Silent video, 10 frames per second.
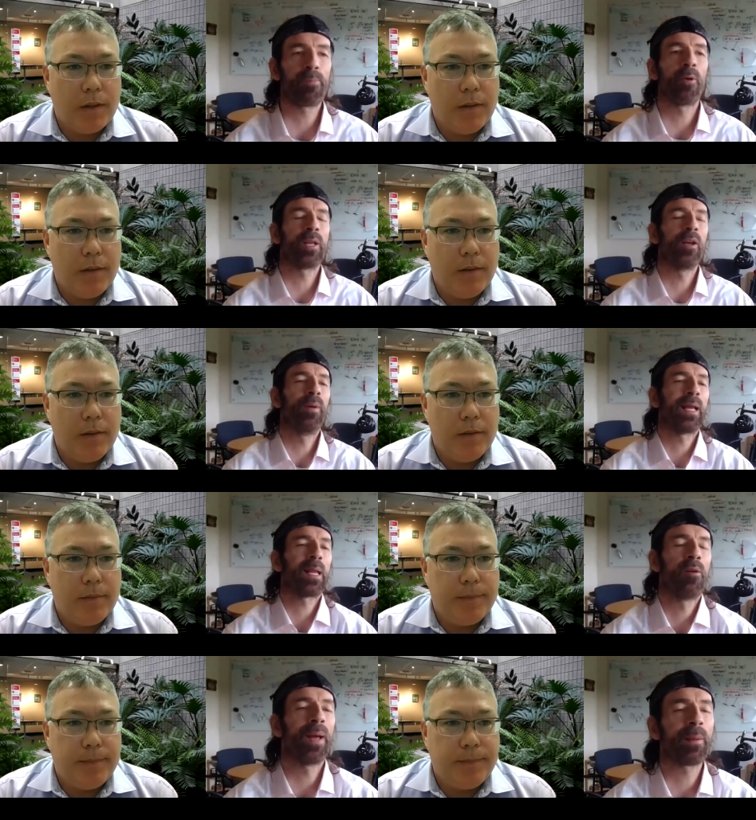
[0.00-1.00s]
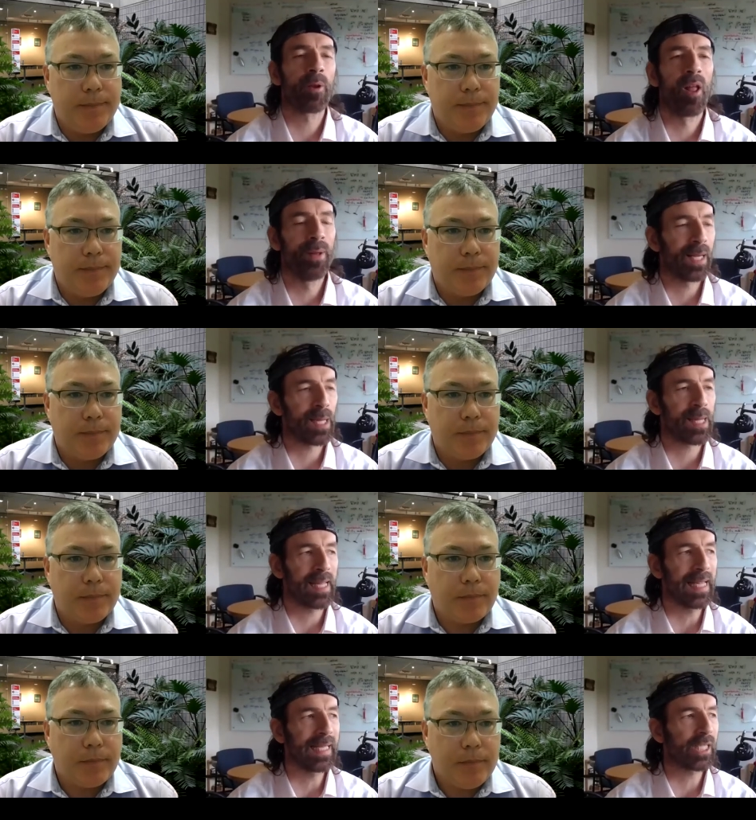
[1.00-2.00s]
Speaker 1: proteomics, or metabolomics,
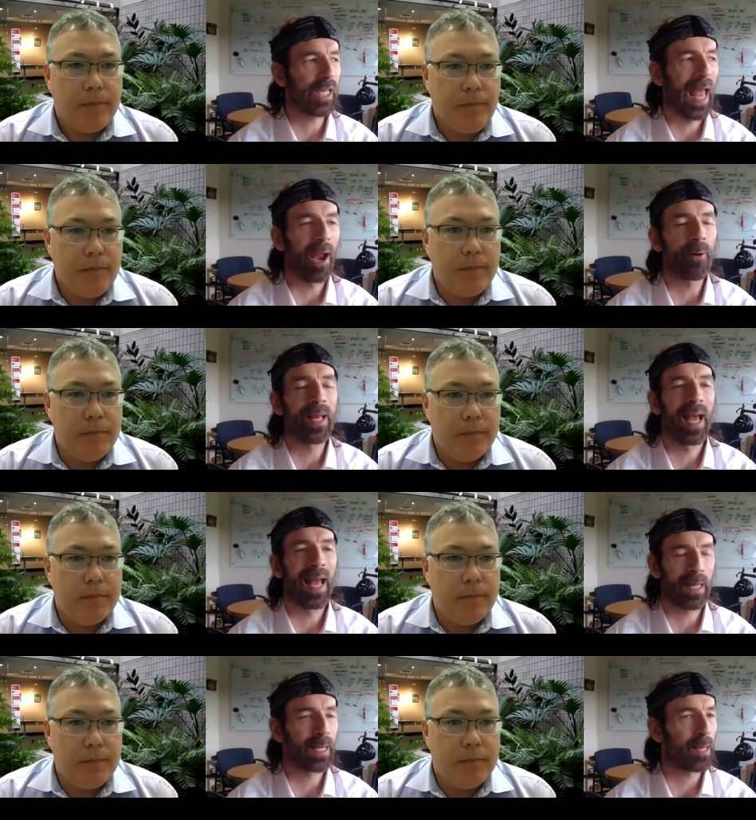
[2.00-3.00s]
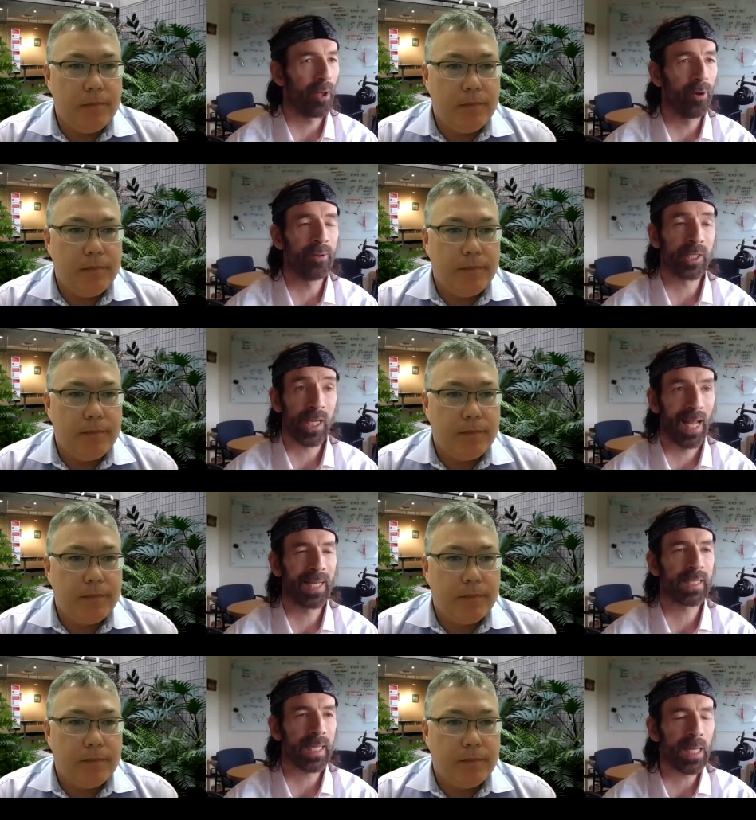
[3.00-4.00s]
each area has its own
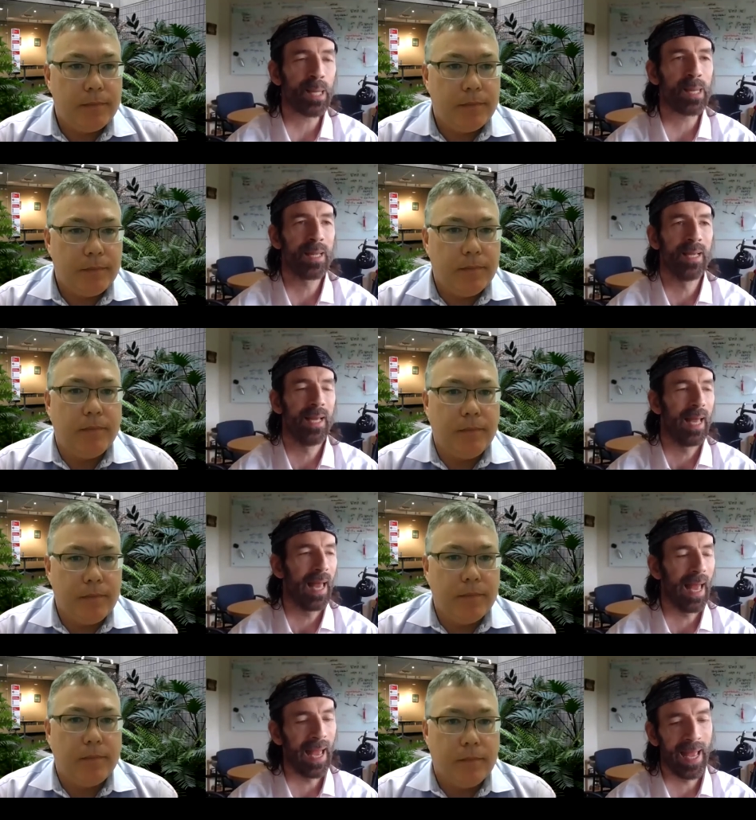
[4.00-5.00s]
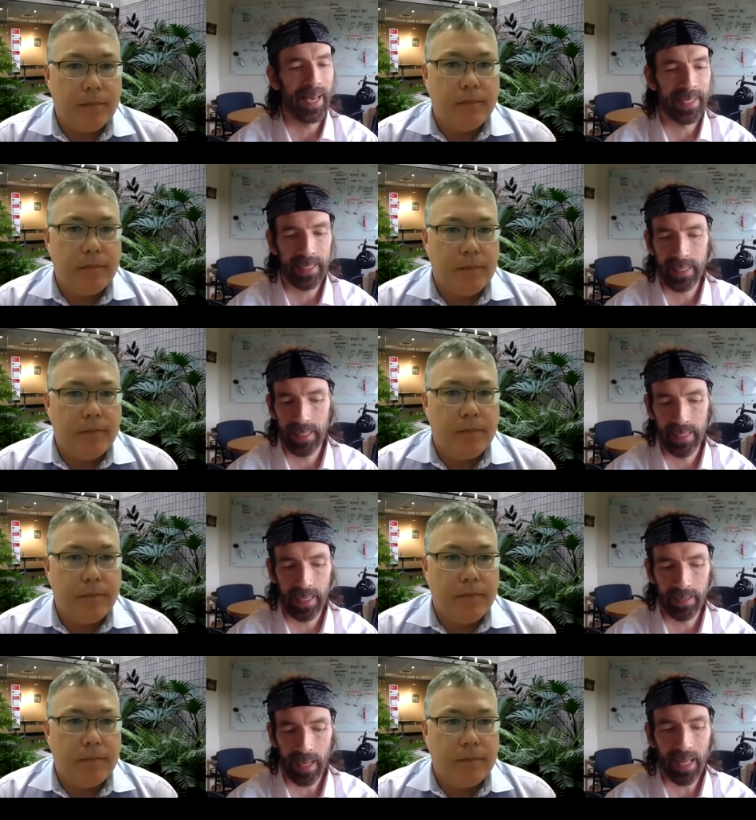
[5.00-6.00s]
challenges, mm-hmm. and uh,
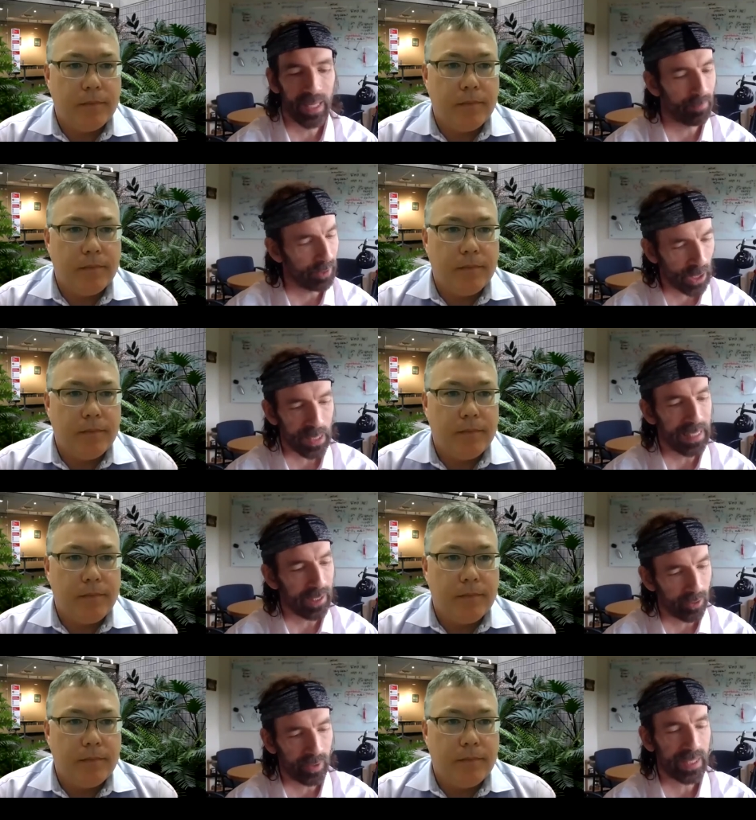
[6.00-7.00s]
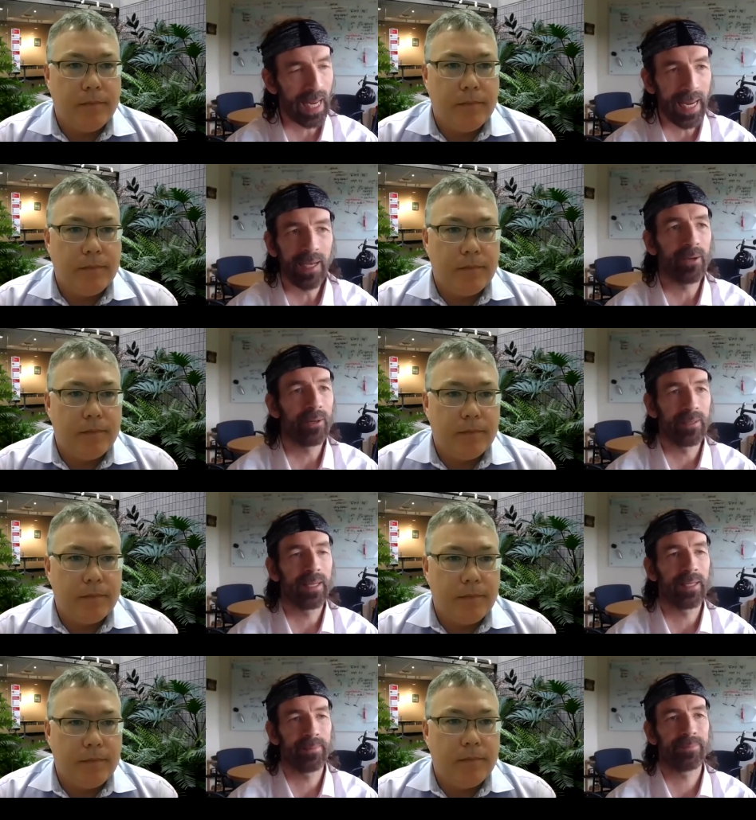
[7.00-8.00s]
I think we just need to tailor
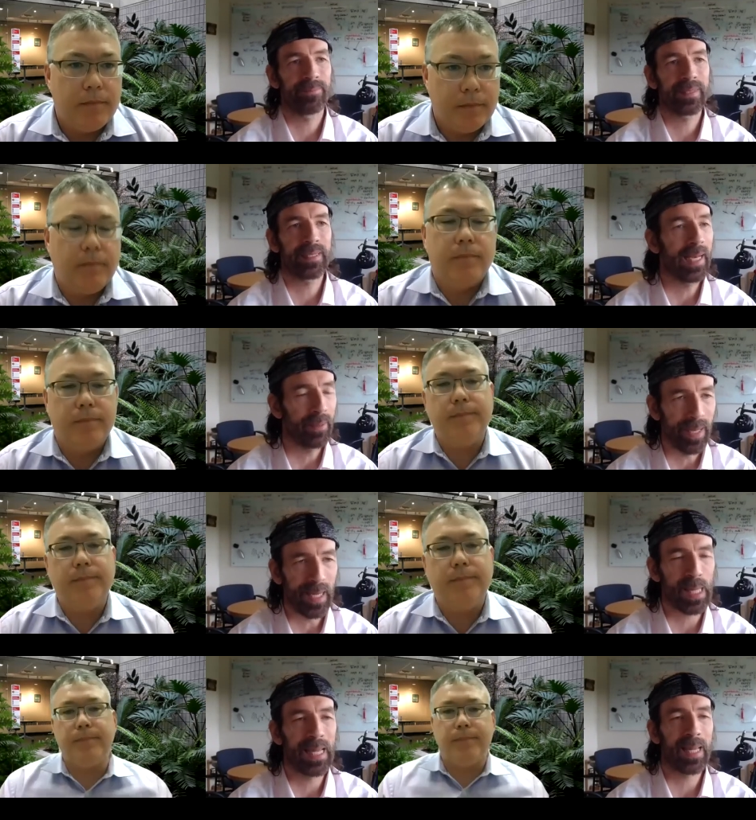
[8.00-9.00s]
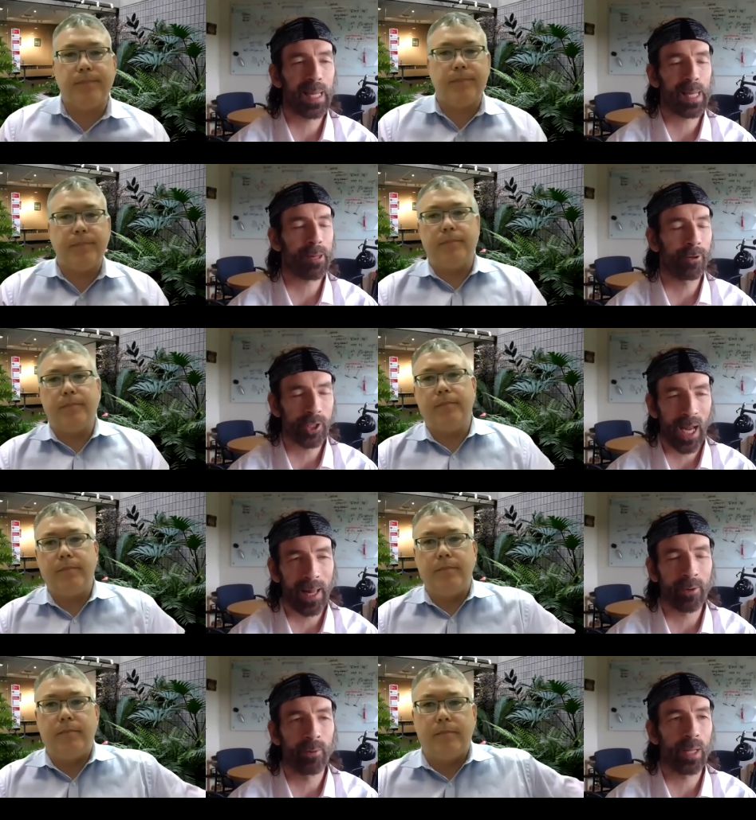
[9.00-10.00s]
databases, search
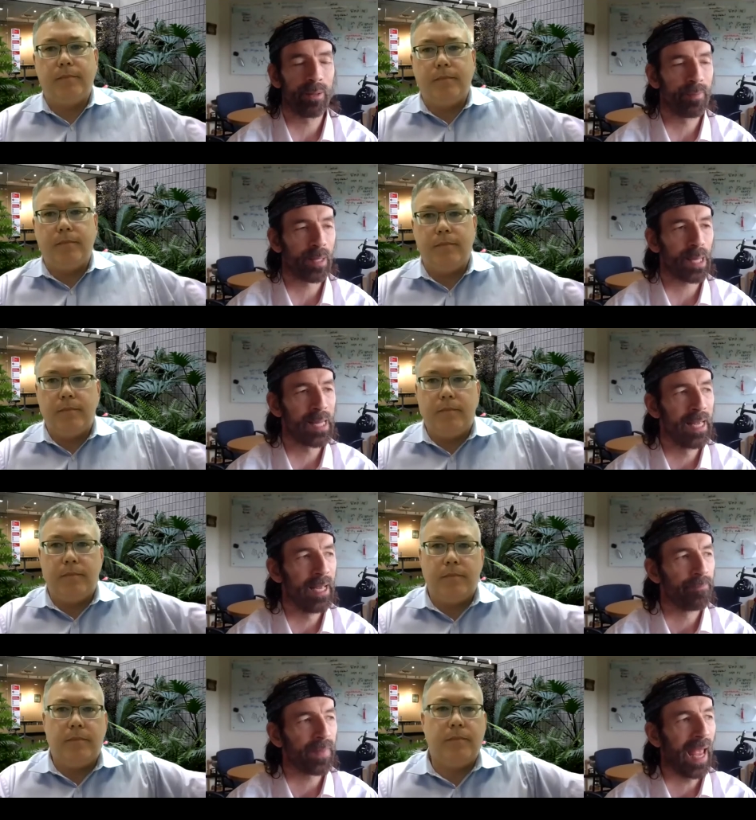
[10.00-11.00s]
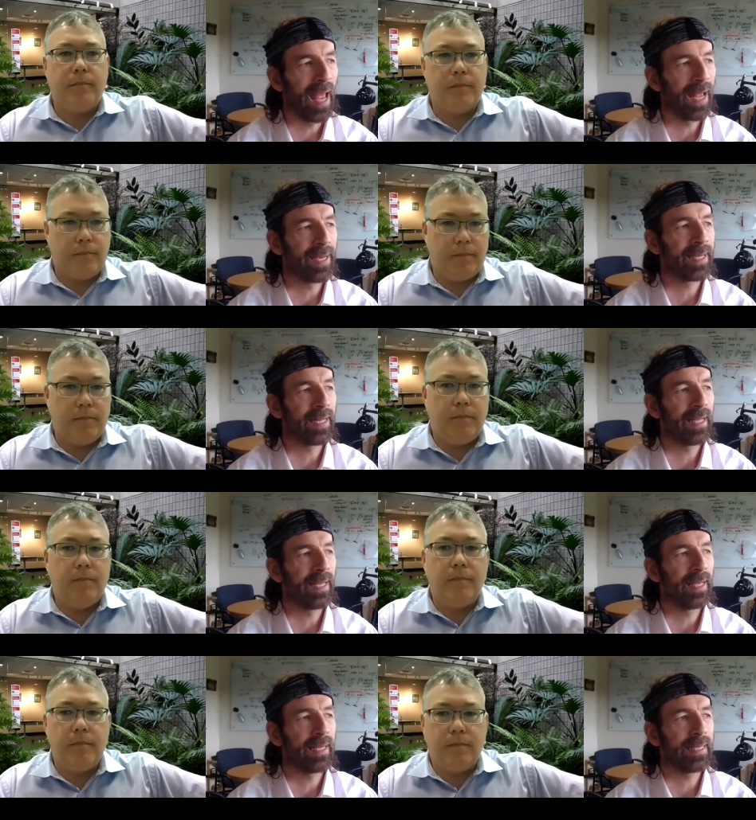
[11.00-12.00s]
algorithms, and
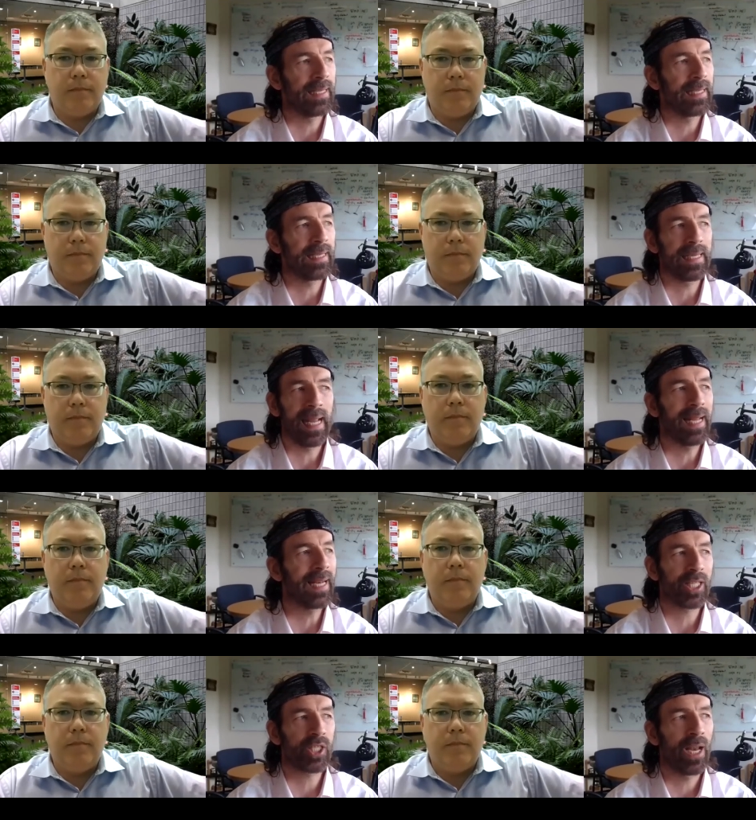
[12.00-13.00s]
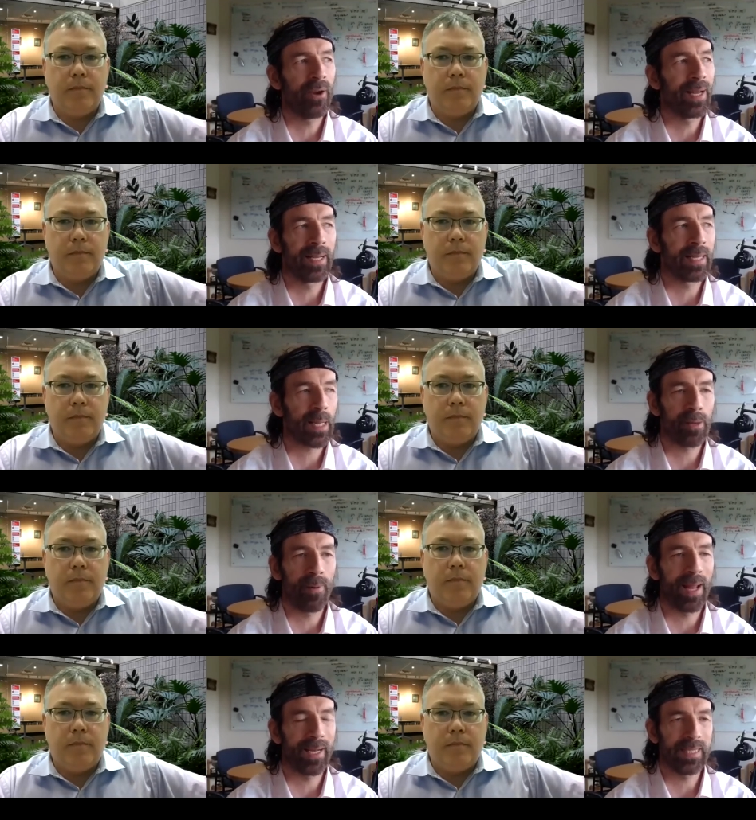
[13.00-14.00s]
uh, data sharing
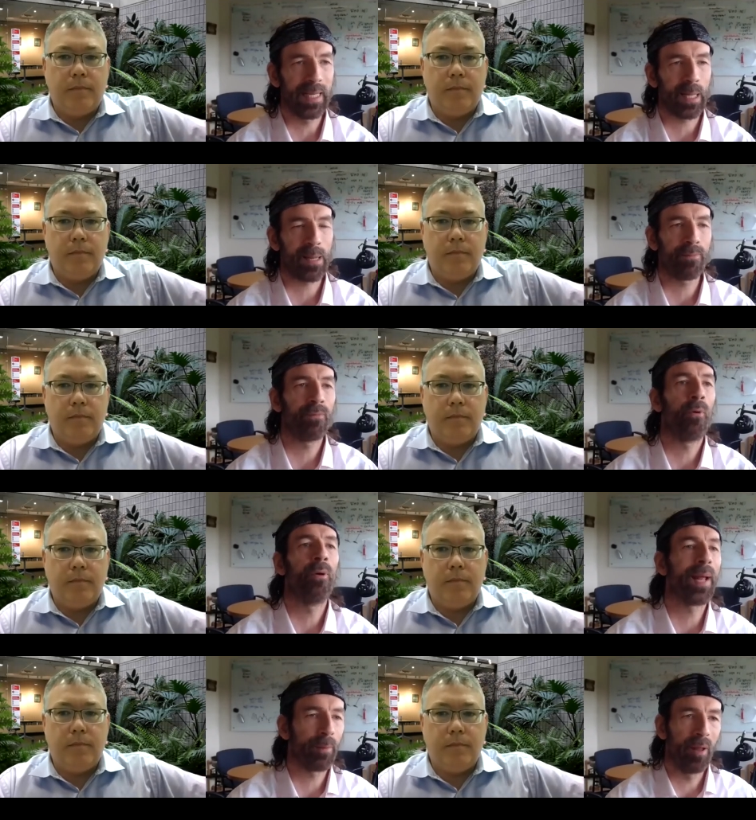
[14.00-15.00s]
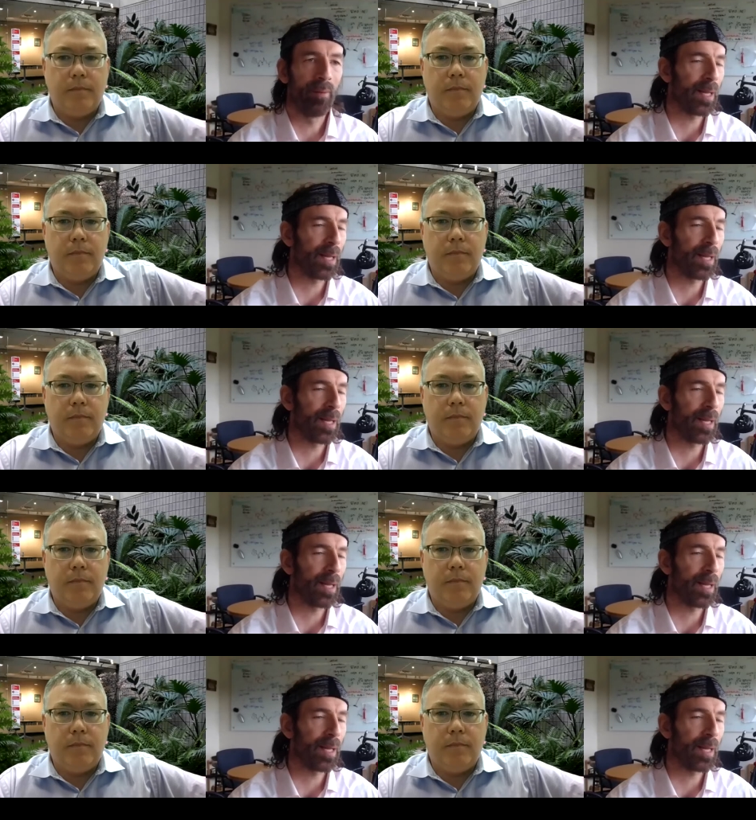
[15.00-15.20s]
strategies for metabolomics